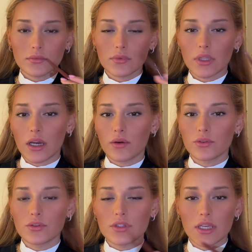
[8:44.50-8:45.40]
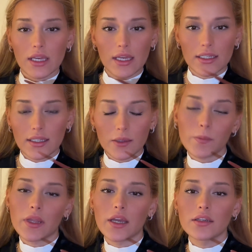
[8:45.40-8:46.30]
Now use any lip
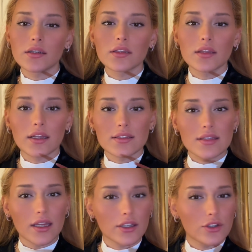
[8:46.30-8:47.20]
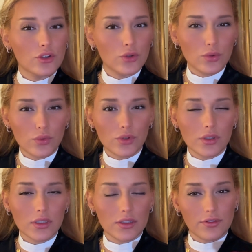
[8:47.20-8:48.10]
liner that's nude,
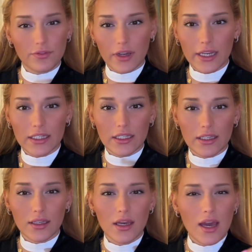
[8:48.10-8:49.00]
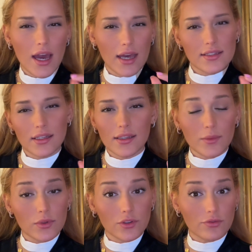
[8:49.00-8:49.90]
defining, has a little
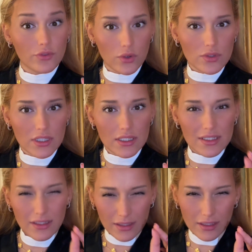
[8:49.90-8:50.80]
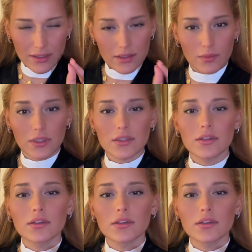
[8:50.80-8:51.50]
bit of rosiness, little bit.